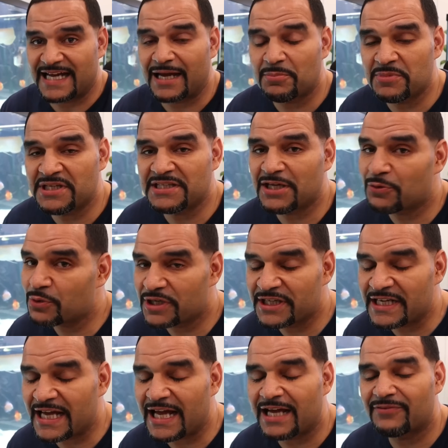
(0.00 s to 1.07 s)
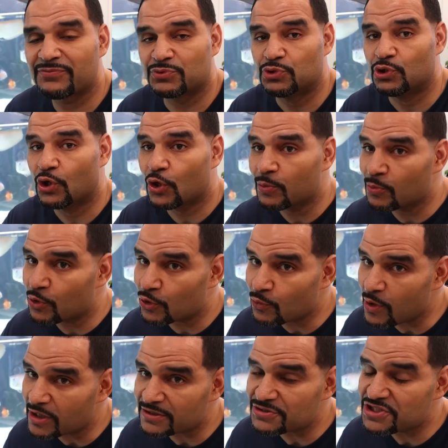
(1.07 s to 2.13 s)
that mean that we're gonna have no more
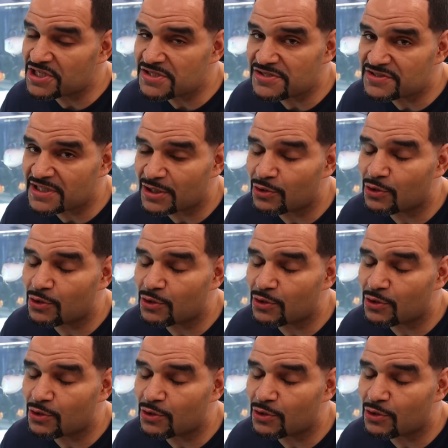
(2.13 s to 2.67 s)
water changes at